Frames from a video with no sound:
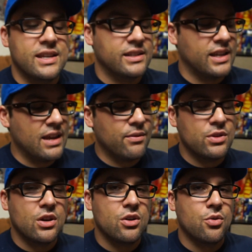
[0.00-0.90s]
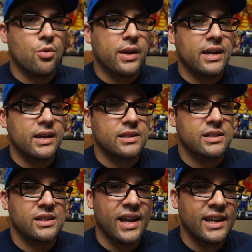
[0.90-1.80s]
is, even though it's
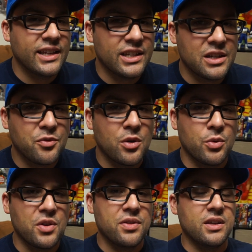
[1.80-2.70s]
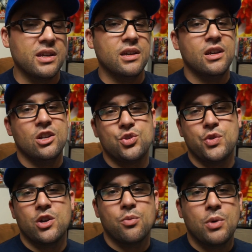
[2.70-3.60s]
slightly different with the
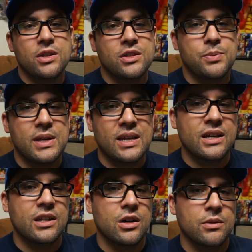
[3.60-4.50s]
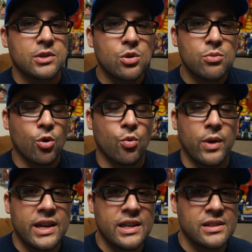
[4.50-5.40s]
trigger buttons being a little more
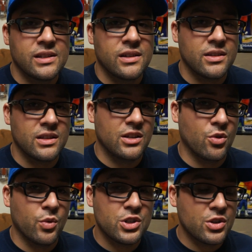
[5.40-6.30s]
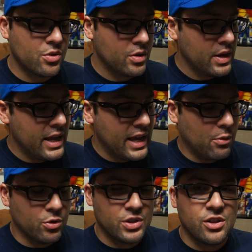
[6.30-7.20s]
raised than the original, it
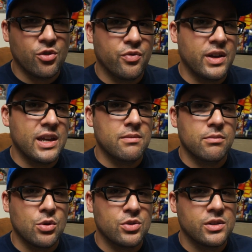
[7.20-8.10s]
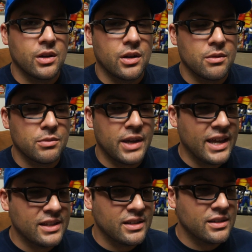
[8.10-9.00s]
will still fit in most
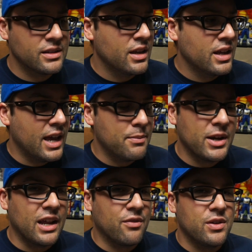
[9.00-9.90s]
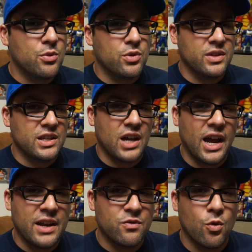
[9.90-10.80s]
cases. It may not fit with the
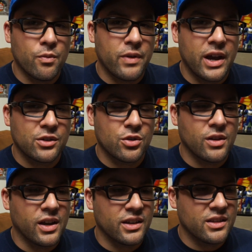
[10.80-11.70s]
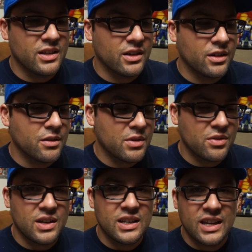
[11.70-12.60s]
tight form factor like the
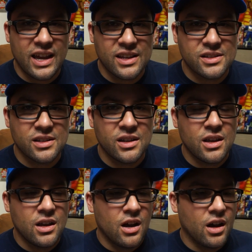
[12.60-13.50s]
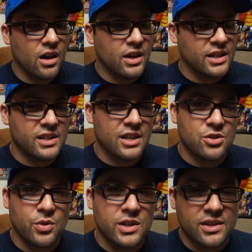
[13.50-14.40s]
thin case
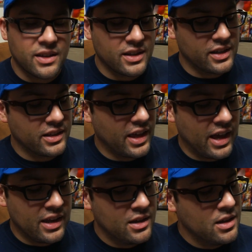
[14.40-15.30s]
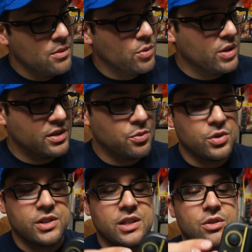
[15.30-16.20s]
accessories and things like that, but this will
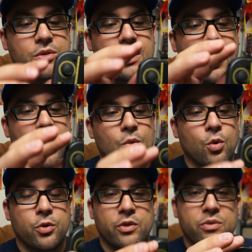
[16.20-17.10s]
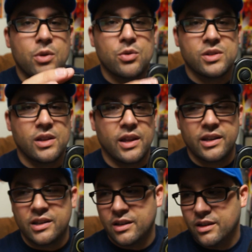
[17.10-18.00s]
still work with most like